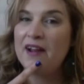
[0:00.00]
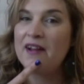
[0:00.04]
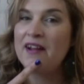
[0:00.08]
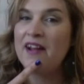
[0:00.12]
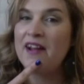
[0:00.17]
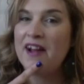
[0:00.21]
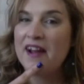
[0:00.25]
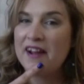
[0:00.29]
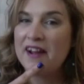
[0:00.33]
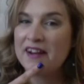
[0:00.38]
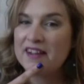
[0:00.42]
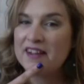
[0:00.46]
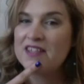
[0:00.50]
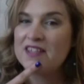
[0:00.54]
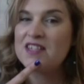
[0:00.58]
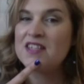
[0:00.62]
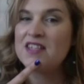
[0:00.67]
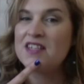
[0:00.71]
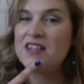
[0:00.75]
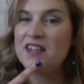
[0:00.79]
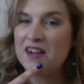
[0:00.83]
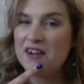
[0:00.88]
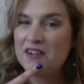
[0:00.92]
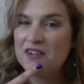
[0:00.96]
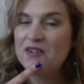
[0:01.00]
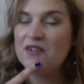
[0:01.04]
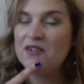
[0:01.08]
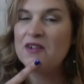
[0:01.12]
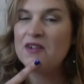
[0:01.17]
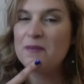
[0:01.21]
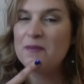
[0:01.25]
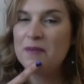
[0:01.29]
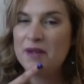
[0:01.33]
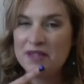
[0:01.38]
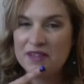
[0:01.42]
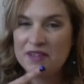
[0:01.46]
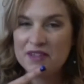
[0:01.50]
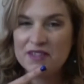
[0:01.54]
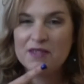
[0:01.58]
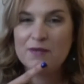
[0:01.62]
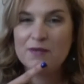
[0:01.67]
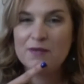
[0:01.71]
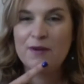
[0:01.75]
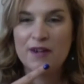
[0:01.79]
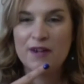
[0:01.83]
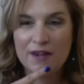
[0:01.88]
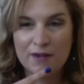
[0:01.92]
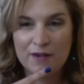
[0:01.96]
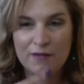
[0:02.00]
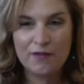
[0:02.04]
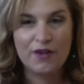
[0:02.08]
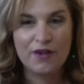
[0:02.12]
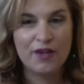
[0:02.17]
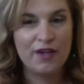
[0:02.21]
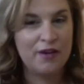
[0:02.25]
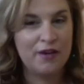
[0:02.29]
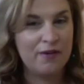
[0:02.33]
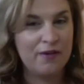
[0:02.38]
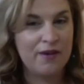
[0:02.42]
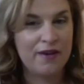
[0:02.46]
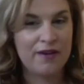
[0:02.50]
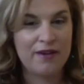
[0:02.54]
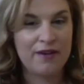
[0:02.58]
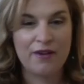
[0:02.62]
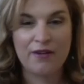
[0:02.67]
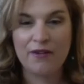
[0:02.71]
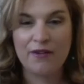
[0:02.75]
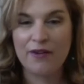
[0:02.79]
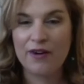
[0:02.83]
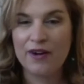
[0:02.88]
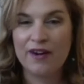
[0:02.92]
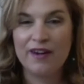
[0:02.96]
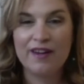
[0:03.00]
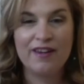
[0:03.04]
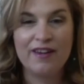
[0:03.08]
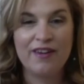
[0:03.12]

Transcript: yeah, I could see how you could make this work for you and your,